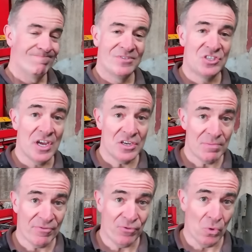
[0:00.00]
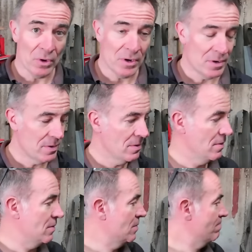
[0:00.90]
Said to you before,
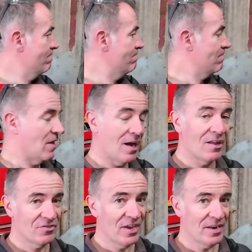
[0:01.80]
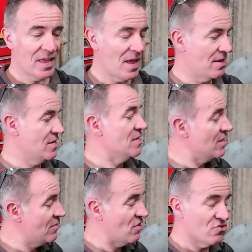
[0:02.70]
I'll say it again.
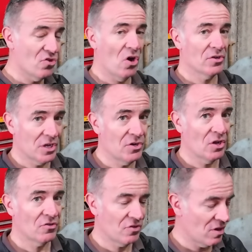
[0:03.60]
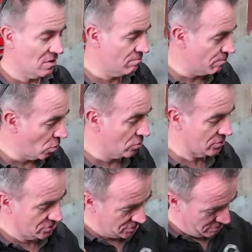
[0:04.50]
This is not a nuts and
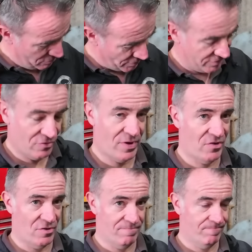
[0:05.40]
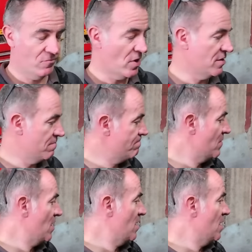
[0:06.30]
bolts restoration, right?
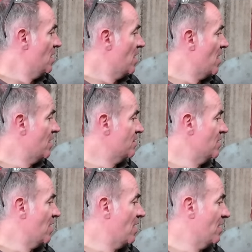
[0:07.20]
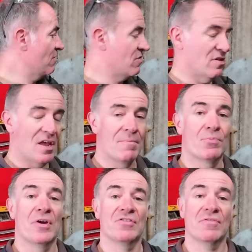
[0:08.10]
It is a
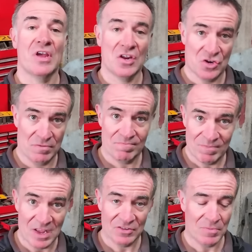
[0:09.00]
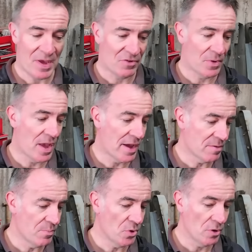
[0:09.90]
preservation. That's the best way I
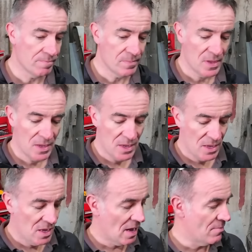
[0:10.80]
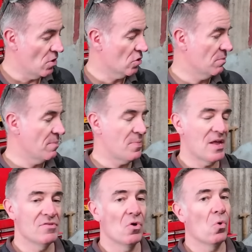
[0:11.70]
can put it. I'm not going to be
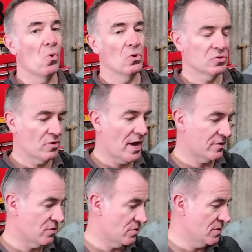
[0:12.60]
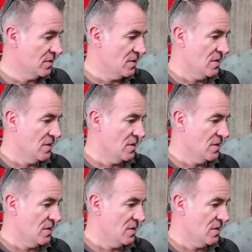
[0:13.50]
painting the whole tractor.